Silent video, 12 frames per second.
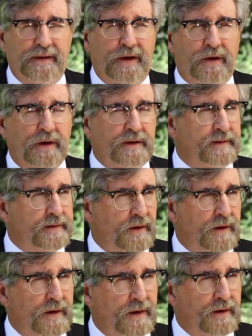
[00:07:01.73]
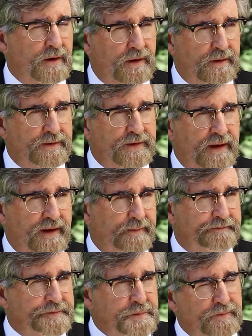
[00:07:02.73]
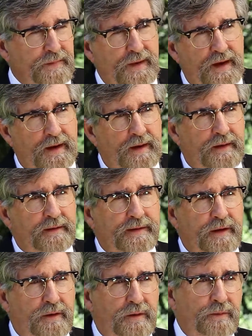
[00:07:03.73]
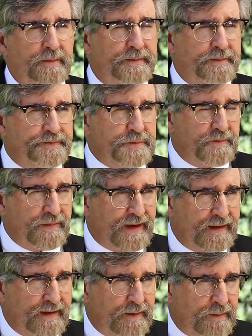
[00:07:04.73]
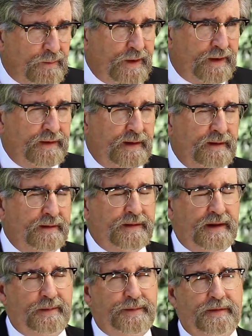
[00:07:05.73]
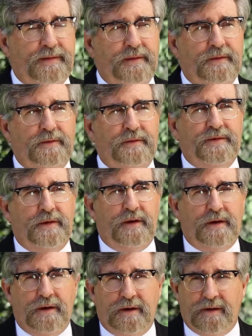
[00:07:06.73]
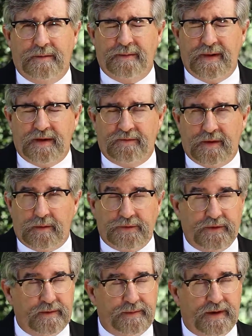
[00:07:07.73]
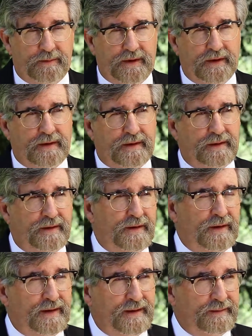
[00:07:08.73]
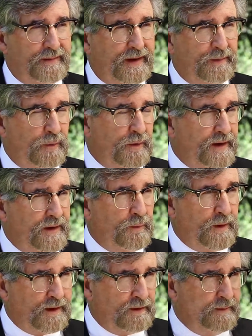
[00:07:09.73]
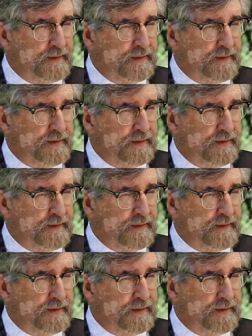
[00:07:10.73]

the artist are on time. So when these episodes are made available to the public on a more irregular